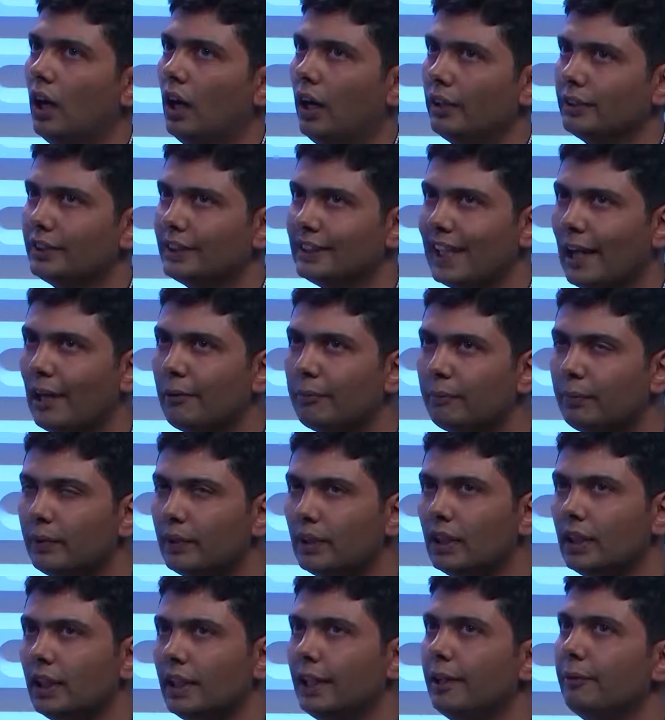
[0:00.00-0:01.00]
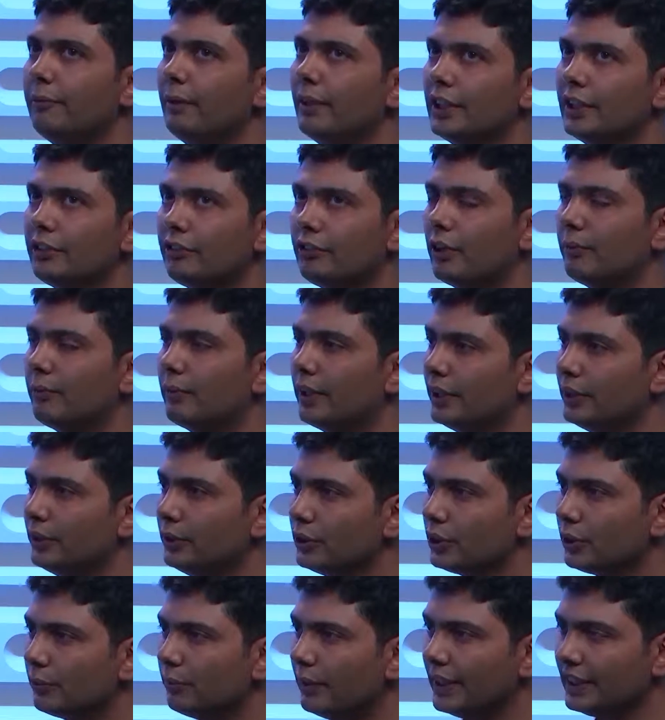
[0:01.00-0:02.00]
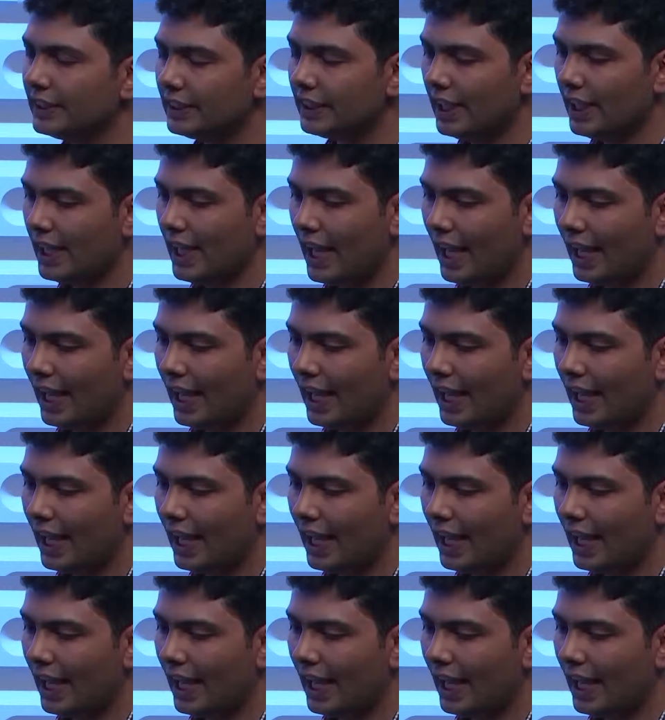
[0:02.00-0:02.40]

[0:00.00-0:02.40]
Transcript: uh, sample emails from our user base.